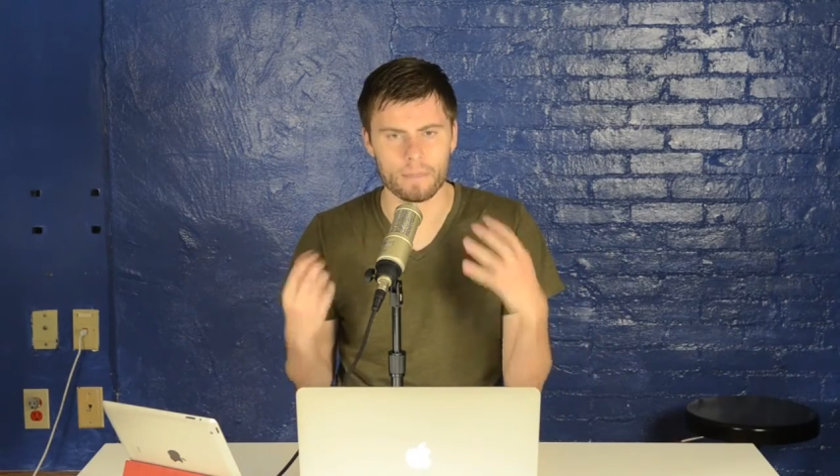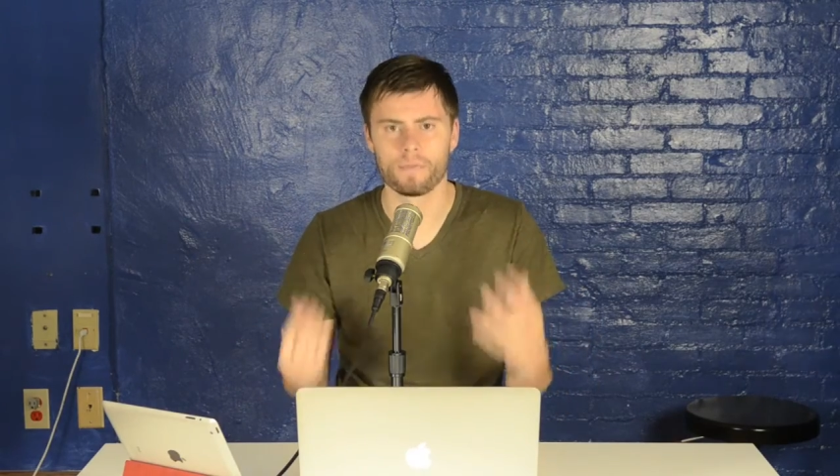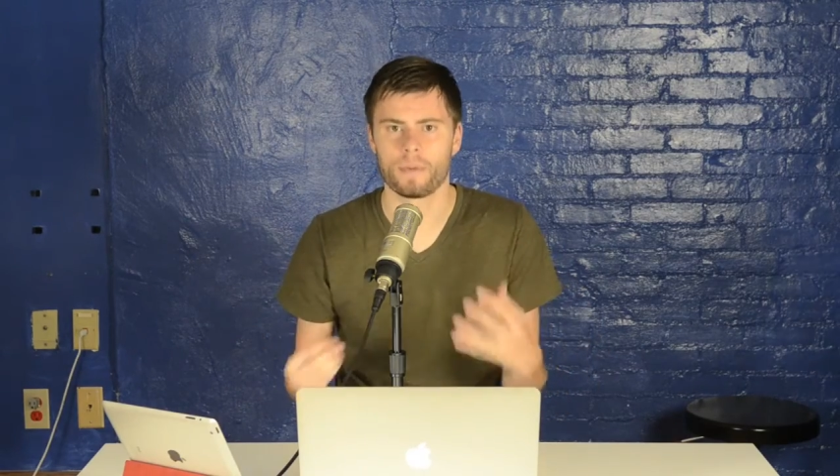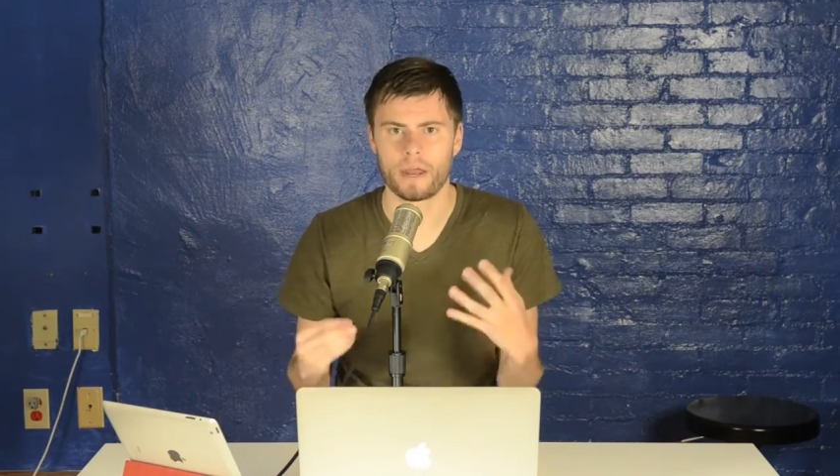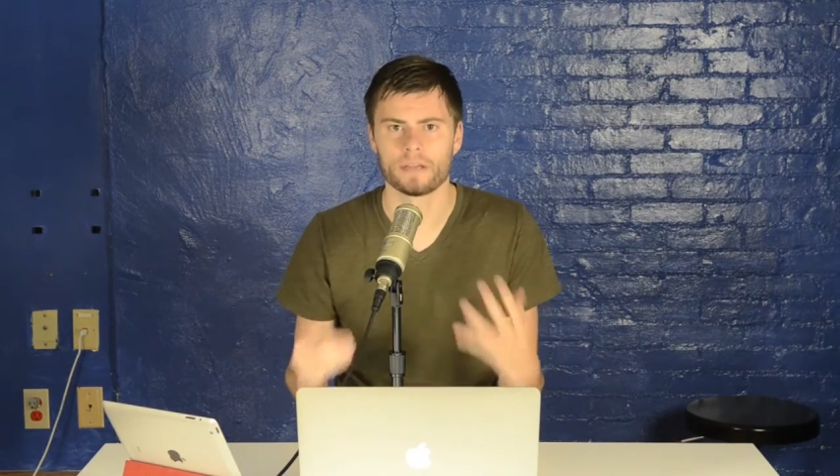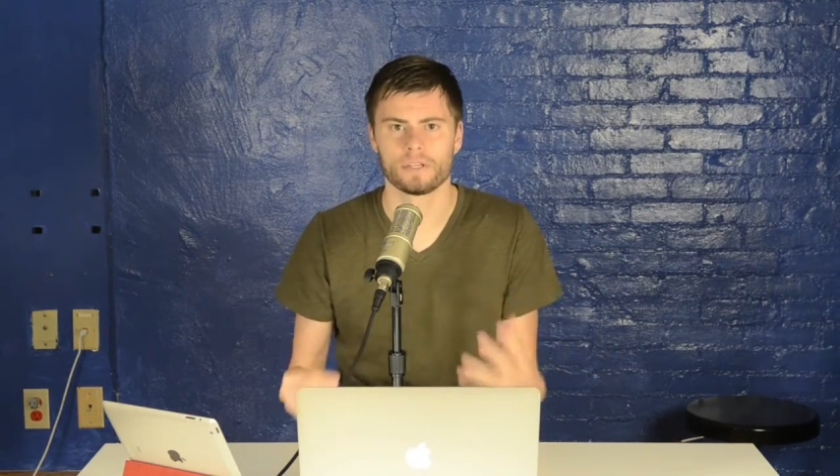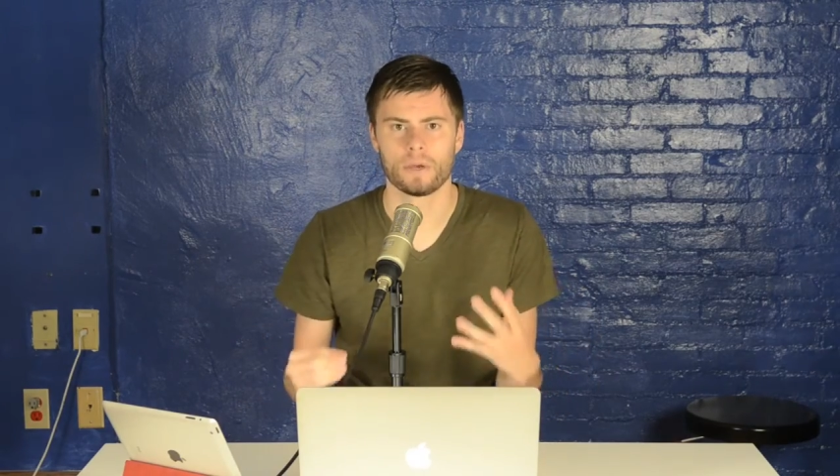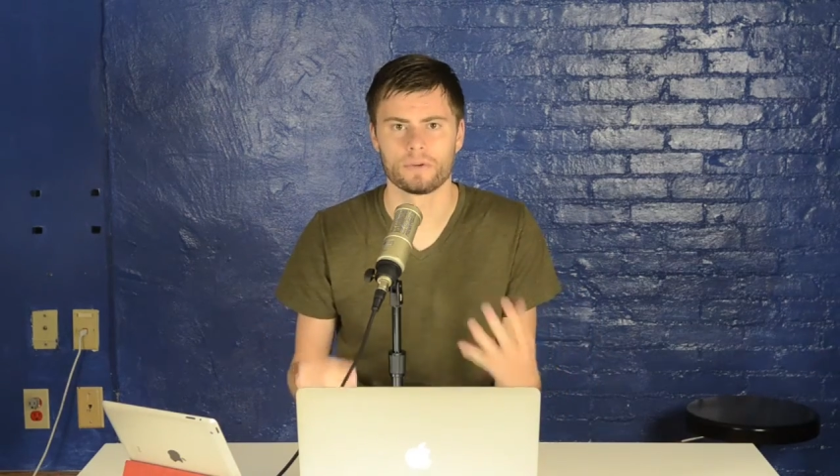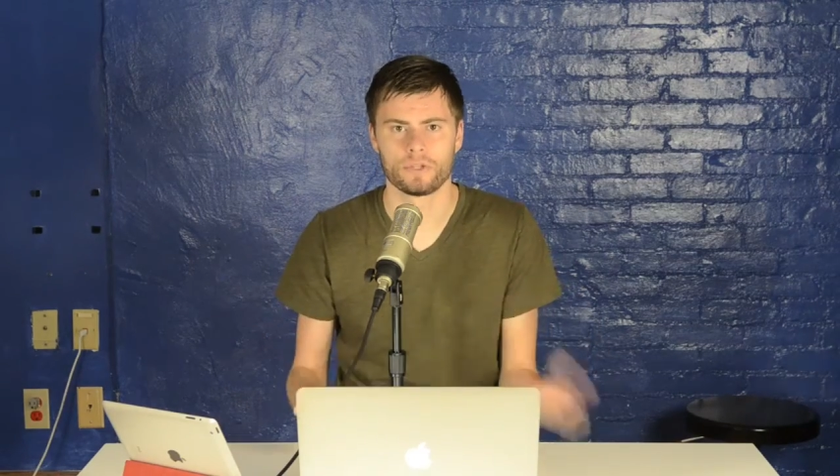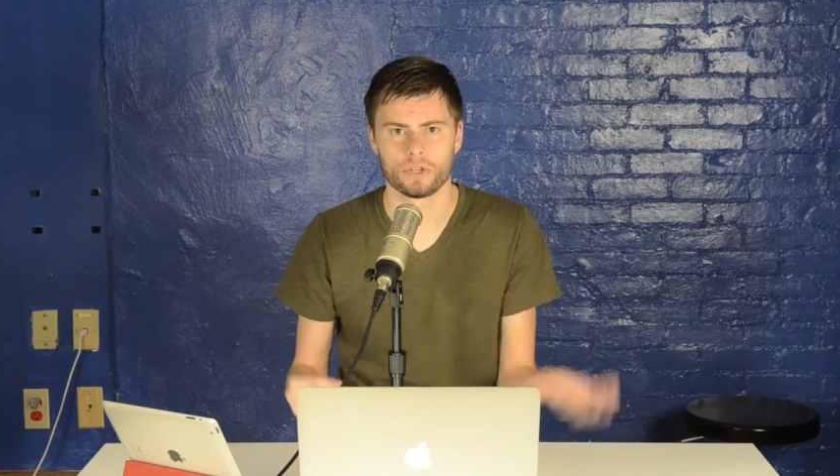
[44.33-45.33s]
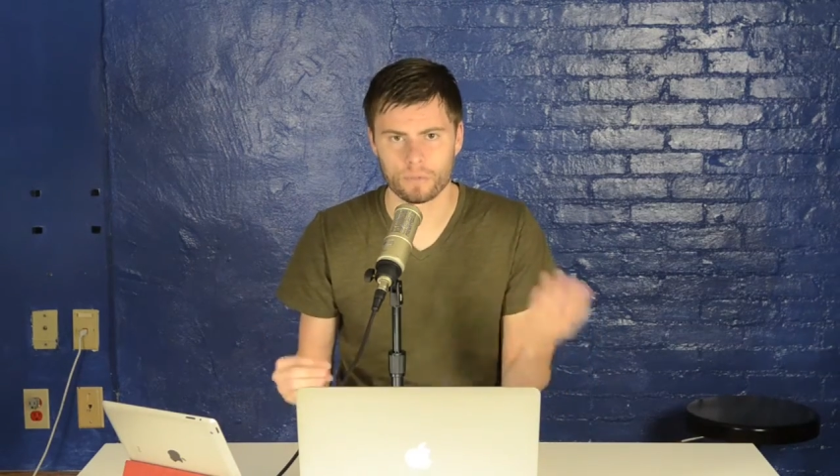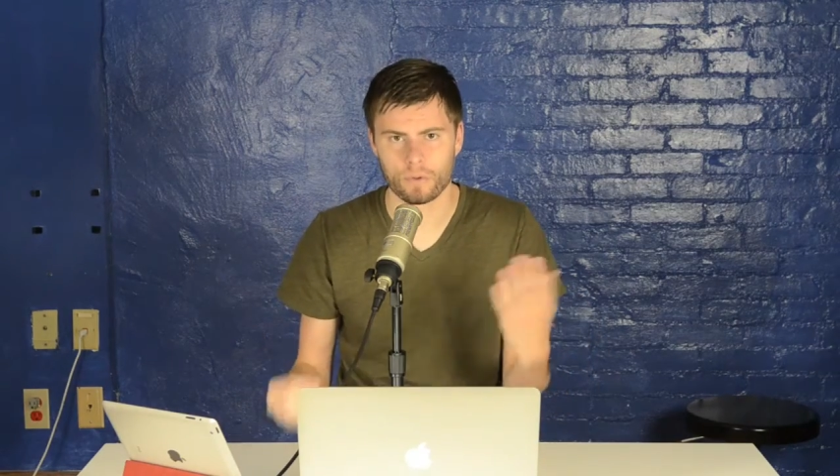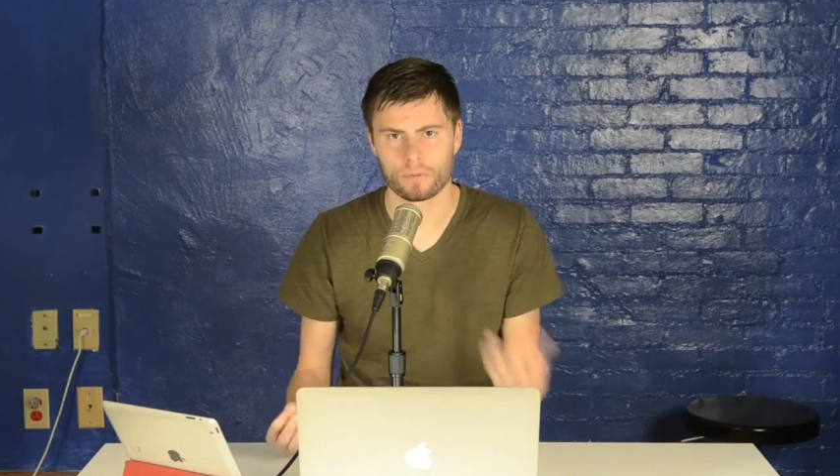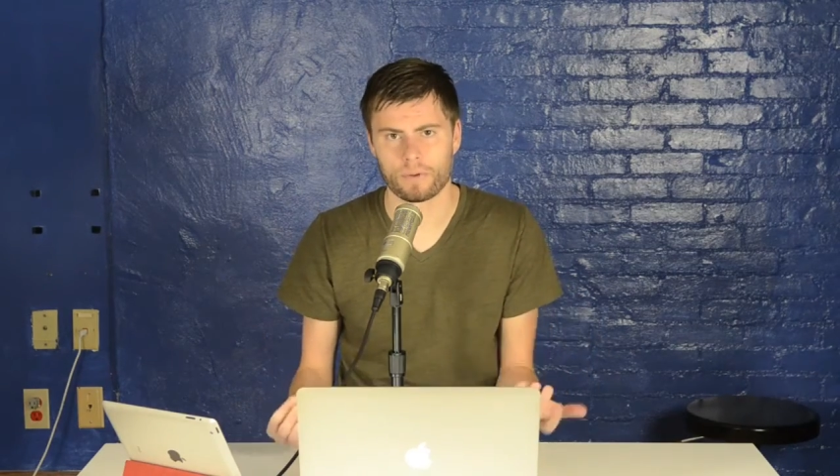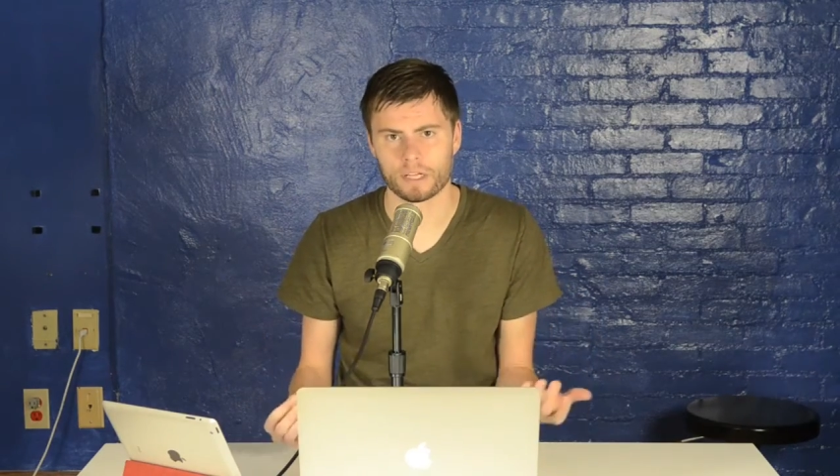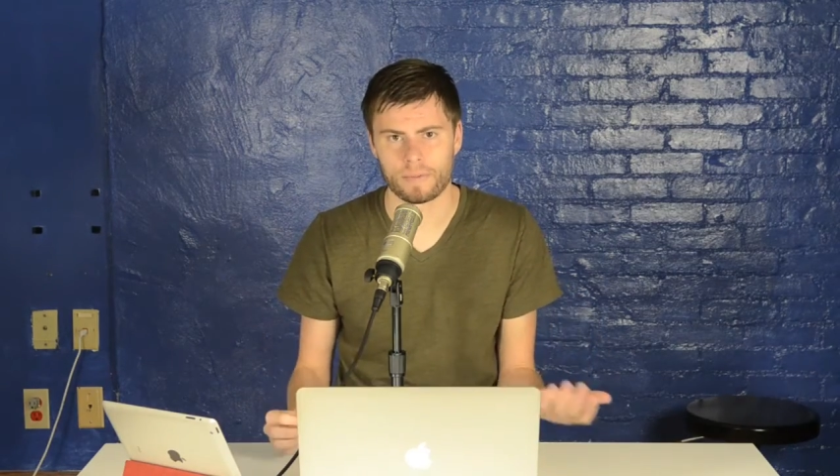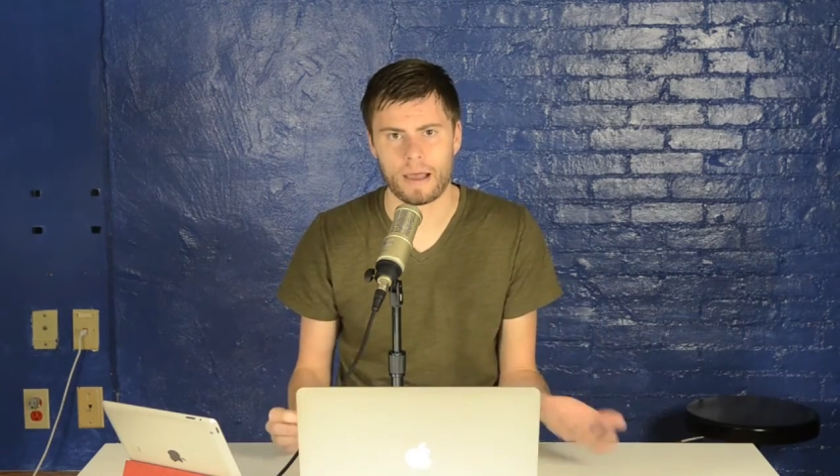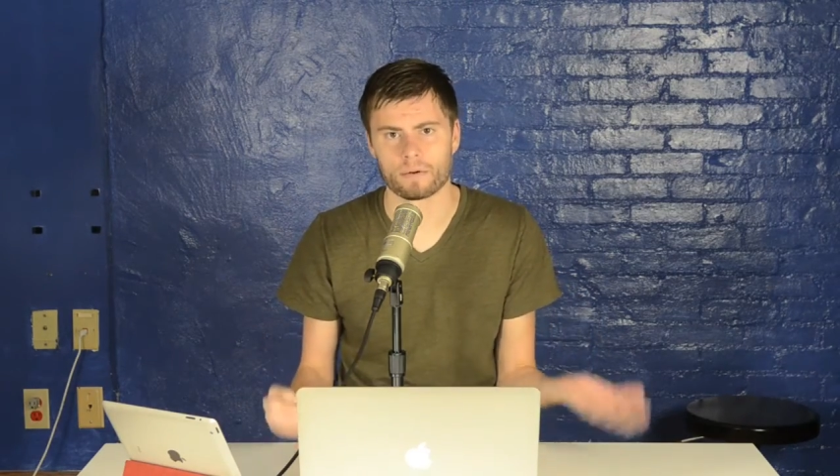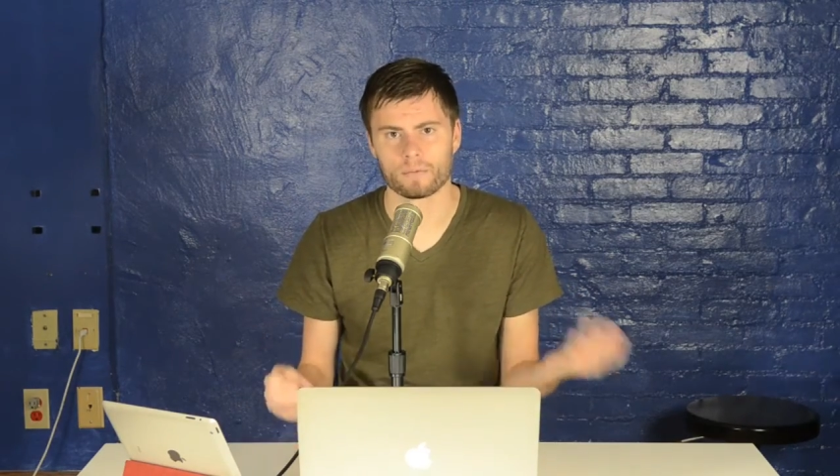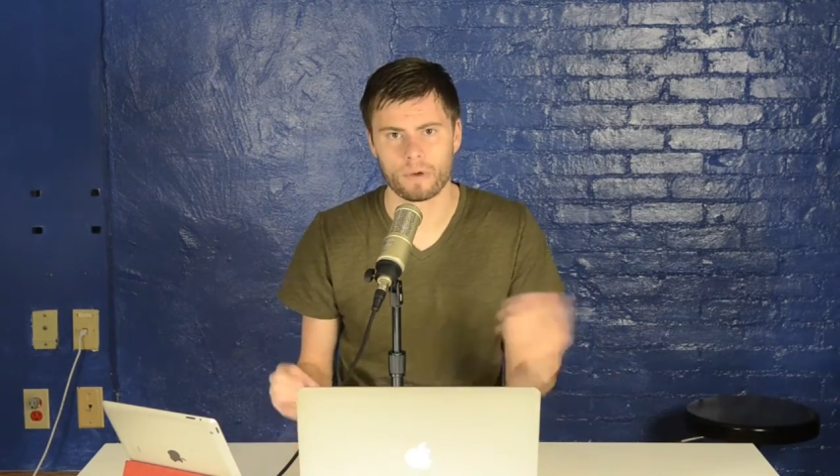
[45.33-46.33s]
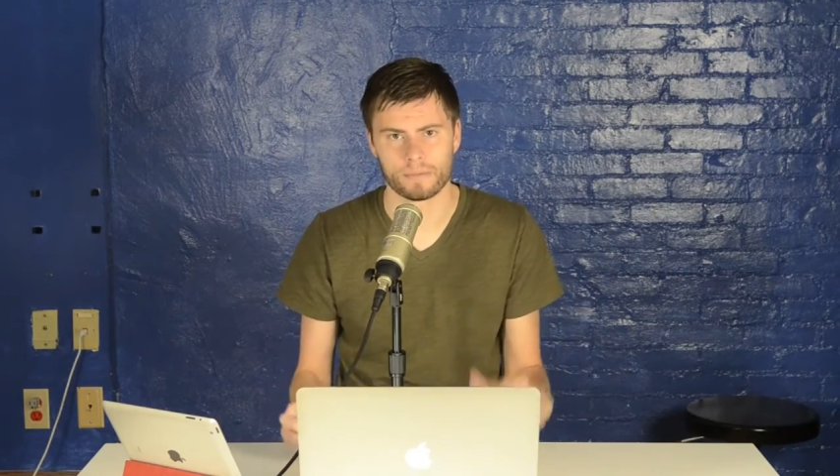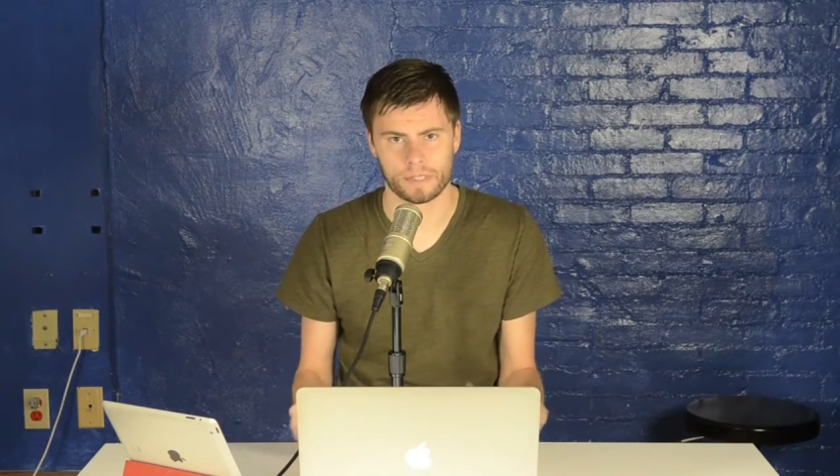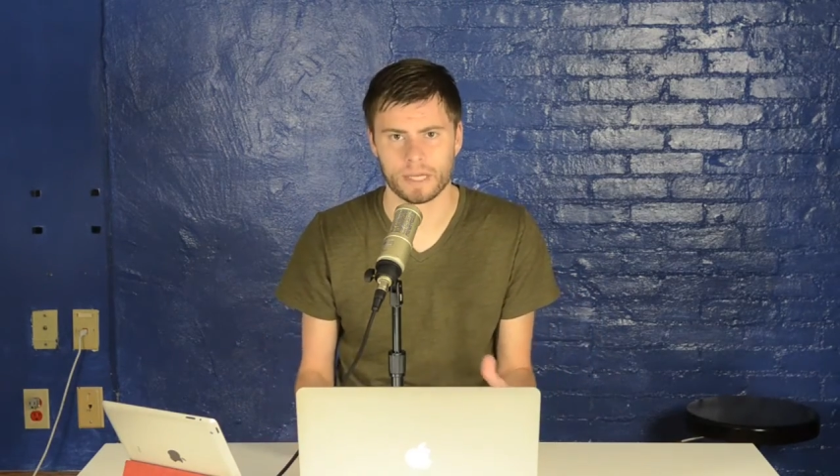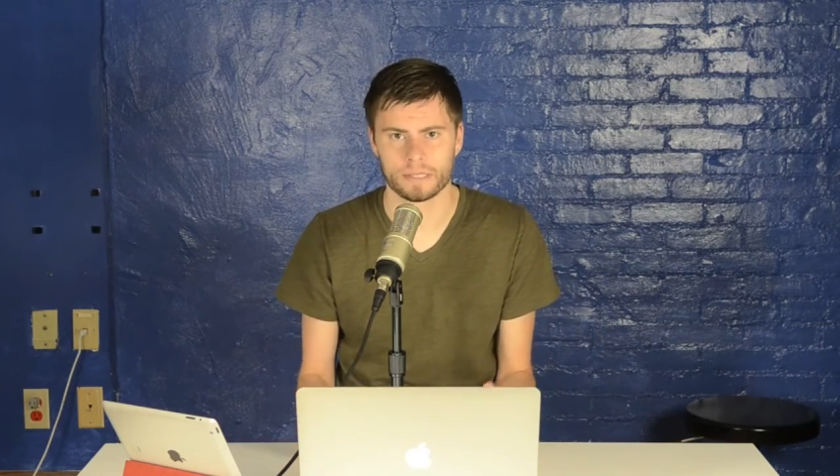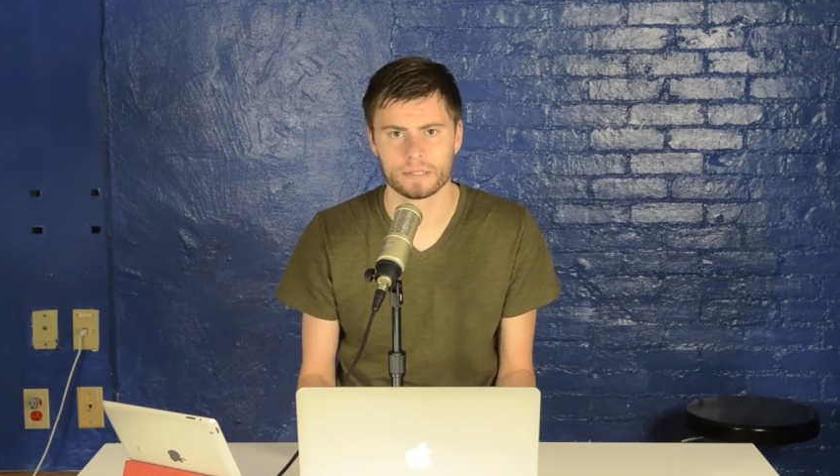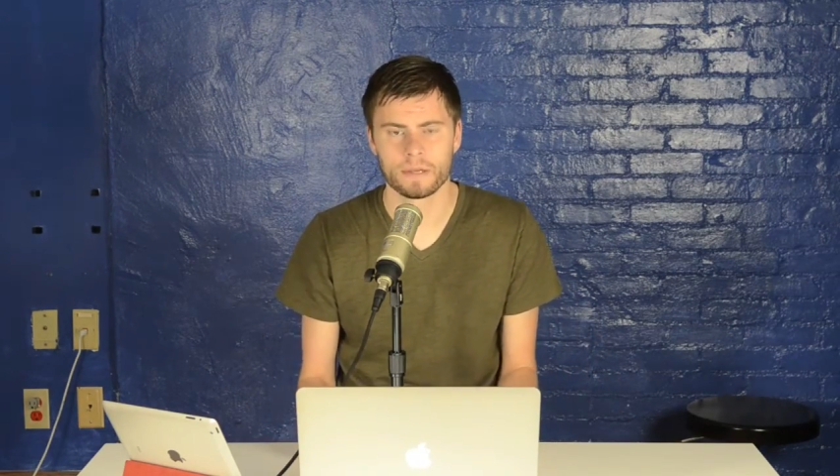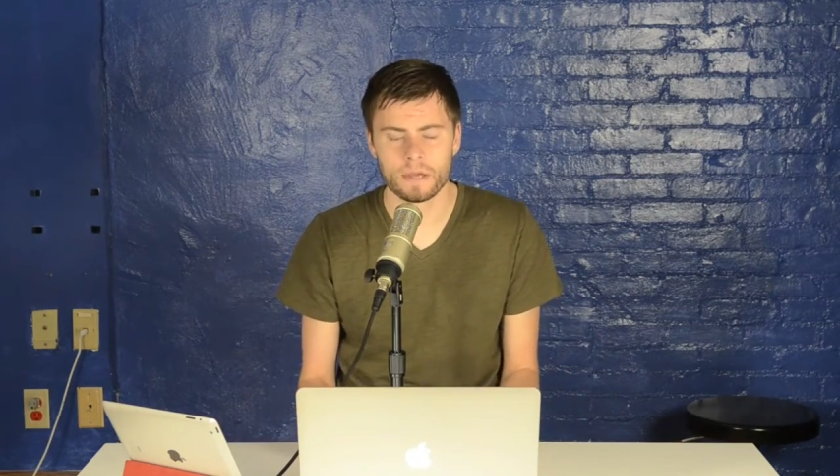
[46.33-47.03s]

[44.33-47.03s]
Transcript: implement SEO into your WordPress powered website.